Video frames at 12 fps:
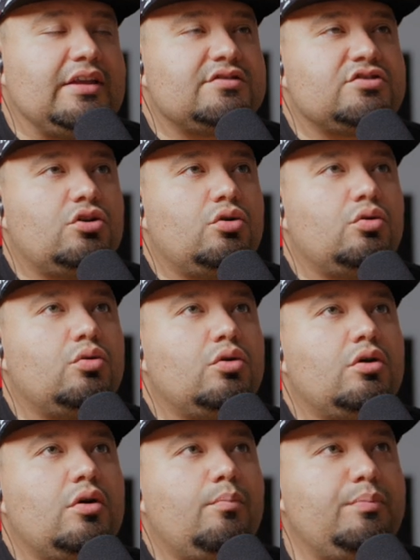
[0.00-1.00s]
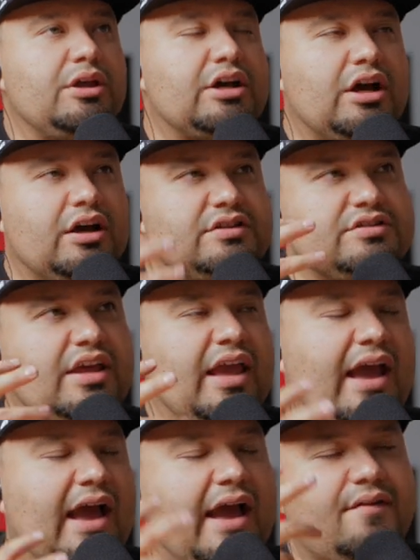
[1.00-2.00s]
And so because they
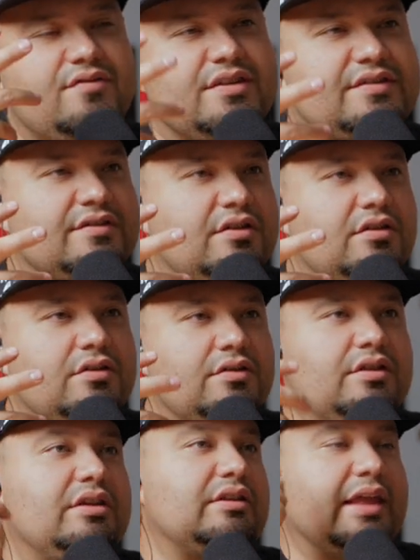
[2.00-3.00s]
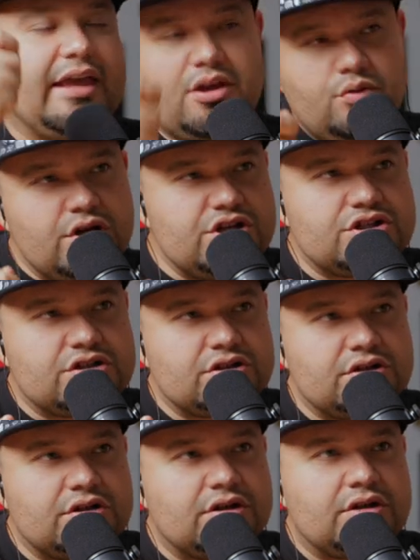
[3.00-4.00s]
have this the language,
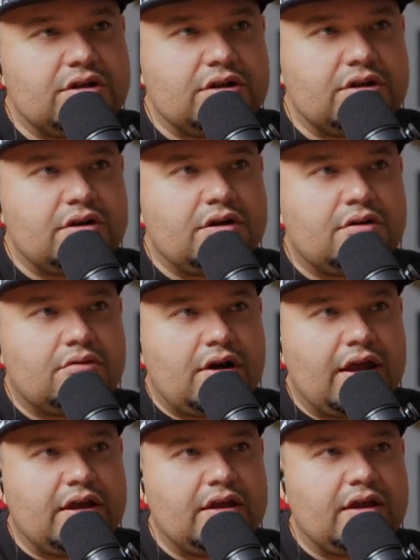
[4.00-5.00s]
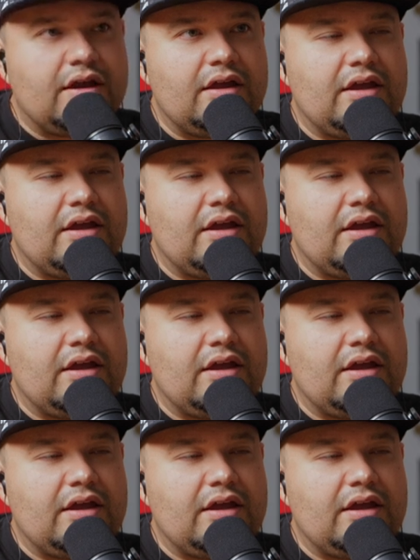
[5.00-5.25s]
right?